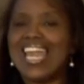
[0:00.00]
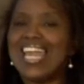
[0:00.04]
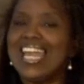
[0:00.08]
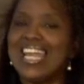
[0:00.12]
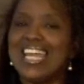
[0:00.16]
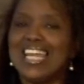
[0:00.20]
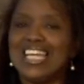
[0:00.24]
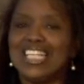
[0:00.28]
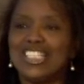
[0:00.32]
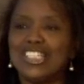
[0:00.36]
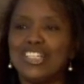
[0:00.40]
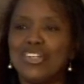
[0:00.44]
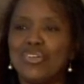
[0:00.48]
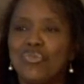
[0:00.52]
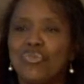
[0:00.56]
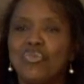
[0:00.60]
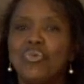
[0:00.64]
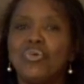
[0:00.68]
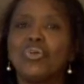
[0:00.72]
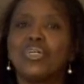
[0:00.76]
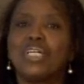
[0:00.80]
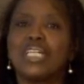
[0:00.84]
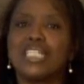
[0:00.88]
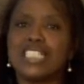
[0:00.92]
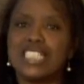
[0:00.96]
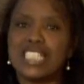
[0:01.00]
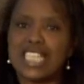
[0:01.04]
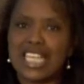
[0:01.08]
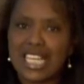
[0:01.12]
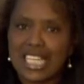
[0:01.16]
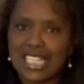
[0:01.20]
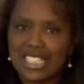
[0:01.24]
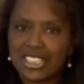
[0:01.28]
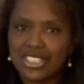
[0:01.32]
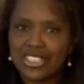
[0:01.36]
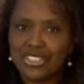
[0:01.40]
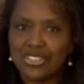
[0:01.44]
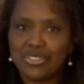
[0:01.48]
and we'll
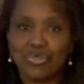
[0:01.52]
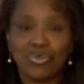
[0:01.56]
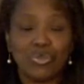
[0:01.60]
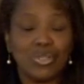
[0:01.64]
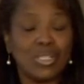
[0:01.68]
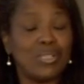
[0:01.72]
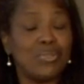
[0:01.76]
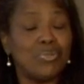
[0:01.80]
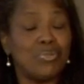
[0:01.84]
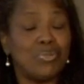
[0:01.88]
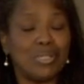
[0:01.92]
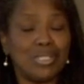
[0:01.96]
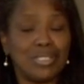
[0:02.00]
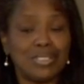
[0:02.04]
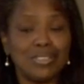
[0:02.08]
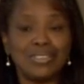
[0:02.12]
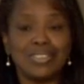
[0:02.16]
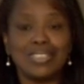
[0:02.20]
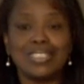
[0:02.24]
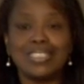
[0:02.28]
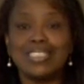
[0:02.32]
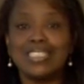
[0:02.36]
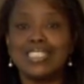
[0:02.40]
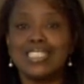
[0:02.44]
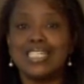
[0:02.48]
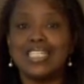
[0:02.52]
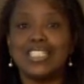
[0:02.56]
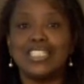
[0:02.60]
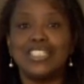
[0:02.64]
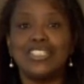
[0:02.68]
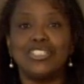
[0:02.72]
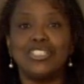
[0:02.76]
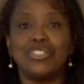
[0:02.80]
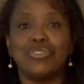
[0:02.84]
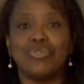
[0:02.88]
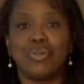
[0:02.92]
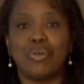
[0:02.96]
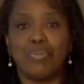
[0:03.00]
continue. We will
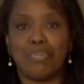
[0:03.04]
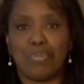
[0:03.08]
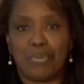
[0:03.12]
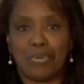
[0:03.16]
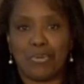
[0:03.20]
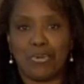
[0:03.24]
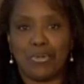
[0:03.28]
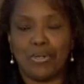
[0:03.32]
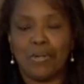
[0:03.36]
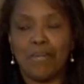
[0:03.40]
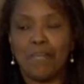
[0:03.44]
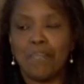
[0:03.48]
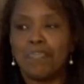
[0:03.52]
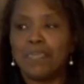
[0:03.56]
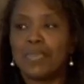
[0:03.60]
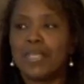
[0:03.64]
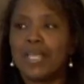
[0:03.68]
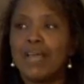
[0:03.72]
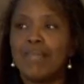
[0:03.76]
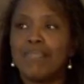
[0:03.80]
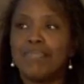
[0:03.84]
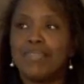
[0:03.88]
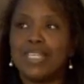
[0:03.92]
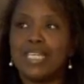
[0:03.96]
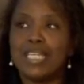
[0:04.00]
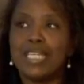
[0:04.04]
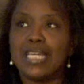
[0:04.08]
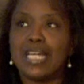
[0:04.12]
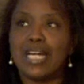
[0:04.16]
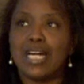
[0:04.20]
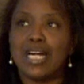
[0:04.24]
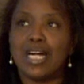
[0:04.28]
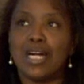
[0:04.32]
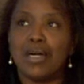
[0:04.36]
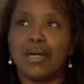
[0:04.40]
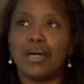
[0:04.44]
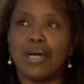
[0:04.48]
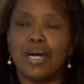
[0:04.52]
continue to report. The uh,
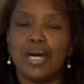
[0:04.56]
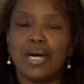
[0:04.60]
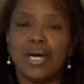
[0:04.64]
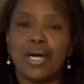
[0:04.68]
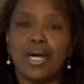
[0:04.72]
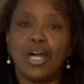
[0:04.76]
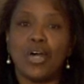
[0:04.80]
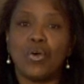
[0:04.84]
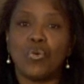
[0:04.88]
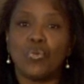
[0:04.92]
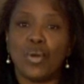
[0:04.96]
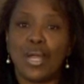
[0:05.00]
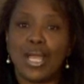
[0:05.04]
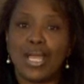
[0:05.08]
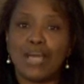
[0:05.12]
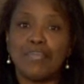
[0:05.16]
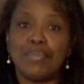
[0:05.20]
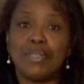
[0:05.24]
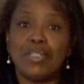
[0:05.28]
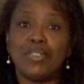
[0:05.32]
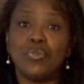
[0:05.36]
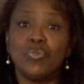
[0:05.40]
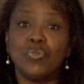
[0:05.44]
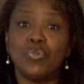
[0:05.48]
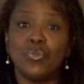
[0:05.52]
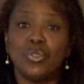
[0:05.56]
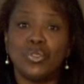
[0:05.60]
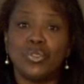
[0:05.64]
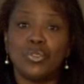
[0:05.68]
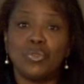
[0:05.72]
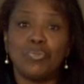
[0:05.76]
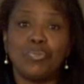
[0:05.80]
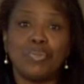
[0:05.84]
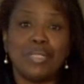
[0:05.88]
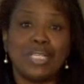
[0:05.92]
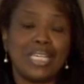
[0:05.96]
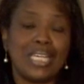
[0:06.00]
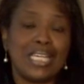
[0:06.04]
uh, arraignment will
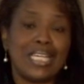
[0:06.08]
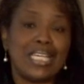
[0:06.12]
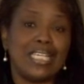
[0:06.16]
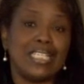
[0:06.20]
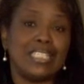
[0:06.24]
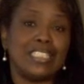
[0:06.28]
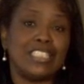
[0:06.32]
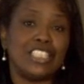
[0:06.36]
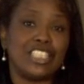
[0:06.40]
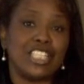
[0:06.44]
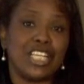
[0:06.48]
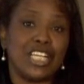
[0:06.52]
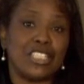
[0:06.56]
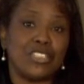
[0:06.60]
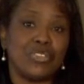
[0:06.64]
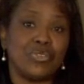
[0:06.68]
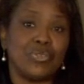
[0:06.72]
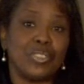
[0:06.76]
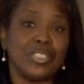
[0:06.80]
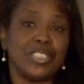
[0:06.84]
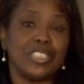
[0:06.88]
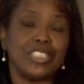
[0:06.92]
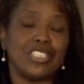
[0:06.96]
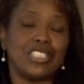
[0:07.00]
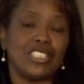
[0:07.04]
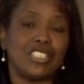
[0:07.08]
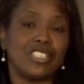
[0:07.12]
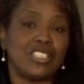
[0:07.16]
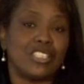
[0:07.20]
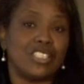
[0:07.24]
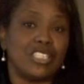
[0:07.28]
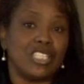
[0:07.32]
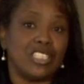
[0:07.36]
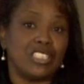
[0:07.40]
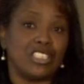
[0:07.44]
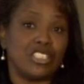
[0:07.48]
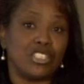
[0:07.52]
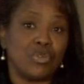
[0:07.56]
begin January the
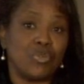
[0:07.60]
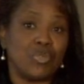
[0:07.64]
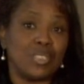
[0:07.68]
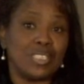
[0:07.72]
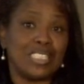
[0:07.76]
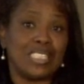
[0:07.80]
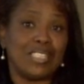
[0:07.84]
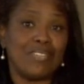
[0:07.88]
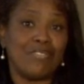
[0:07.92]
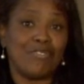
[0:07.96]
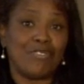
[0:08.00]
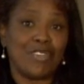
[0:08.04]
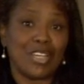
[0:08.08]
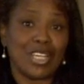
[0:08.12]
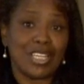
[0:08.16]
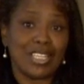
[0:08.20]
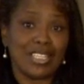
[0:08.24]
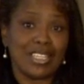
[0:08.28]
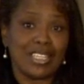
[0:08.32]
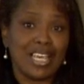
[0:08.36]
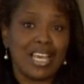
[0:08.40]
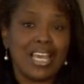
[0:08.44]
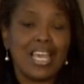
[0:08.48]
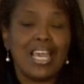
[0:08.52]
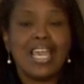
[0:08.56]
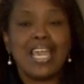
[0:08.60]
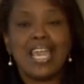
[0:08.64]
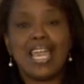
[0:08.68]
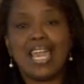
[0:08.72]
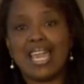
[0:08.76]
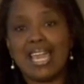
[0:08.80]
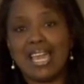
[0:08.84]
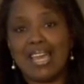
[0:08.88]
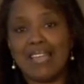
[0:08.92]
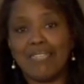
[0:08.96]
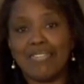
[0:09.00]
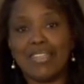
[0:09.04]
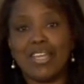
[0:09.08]
25th
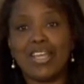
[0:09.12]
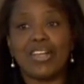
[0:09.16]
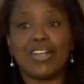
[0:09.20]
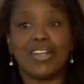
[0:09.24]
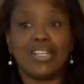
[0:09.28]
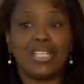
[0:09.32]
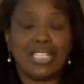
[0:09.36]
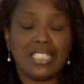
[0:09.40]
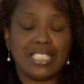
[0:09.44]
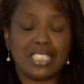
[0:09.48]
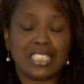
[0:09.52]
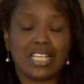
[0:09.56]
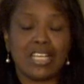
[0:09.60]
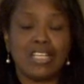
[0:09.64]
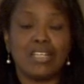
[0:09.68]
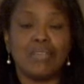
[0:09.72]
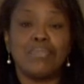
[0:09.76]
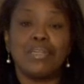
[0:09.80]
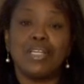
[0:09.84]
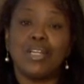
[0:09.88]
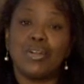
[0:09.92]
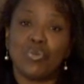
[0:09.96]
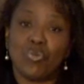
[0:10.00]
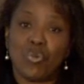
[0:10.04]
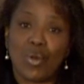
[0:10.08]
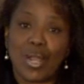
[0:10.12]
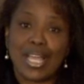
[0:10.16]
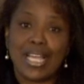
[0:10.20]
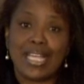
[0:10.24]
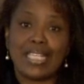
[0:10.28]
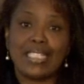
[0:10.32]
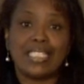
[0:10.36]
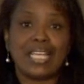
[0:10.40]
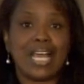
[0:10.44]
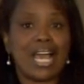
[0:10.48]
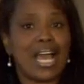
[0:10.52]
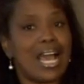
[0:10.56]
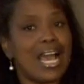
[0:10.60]
and they're going he's going to be
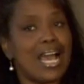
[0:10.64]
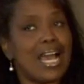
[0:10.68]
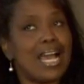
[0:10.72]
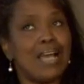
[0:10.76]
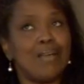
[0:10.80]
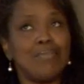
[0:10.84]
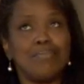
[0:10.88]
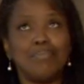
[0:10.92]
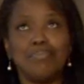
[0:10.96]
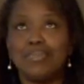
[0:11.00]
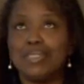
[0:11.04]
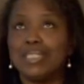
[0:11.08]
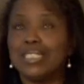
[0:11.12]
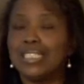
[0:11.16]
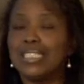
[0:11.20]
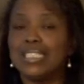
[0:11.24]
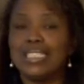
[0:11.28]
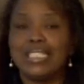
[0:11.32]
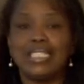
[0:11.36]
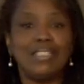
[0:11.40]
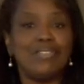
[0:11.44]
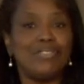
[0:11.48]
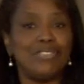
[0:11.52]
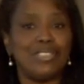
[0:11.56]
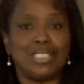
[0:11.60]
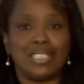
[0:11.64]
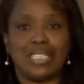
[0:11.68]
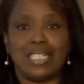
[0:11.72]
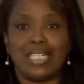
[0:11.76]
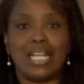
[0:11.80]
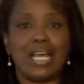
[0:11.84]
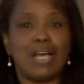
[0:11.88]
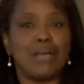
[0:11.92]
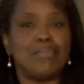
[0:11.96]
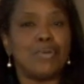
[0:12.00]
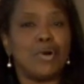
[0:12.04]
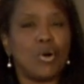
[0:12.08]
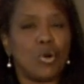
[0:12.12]
arraigned. I'm believing and
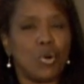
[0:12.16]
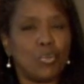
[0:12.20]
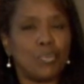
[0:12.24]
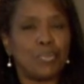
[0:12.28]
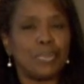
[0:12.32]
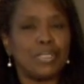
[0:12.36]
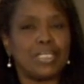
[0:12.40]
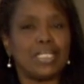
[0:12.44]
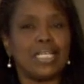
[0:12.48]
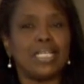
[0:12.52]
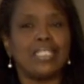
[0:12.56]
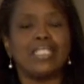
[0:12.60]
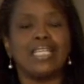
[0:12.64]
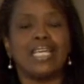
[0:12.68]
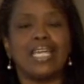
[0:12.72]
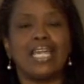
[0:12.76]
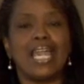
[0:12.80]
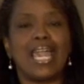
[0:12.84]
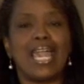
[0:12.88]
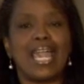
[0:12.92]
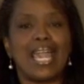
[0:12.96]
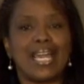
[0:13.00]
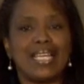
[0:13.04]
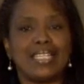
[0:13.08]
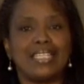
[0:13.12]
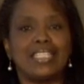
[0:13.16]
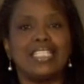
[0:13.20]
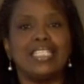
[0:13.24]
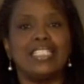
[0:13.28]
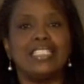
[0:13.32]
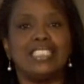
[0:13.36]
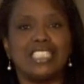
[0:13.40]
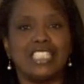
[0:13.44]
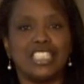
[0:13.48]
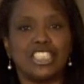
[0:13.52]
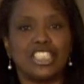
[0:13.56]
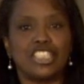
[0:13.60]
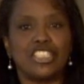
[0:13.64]
I'm hoping that they add the
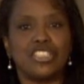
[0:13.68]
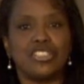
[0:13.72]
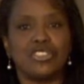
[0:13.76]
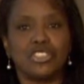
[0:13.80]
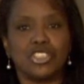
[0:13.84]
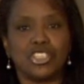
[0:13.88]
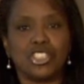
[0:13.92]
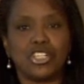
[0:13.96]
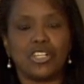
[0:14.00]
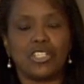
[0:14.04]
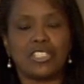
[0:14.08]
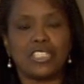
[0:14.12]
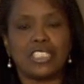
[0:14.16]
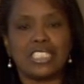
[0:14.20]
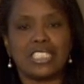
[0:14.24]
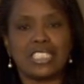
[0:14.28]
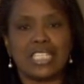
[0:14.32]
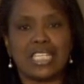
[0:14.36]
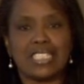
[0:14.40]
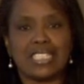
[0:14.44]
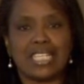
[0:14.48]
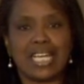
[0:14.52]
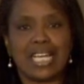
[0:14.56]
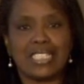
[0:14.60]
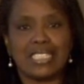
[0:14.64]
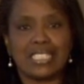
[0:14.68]
additional charges at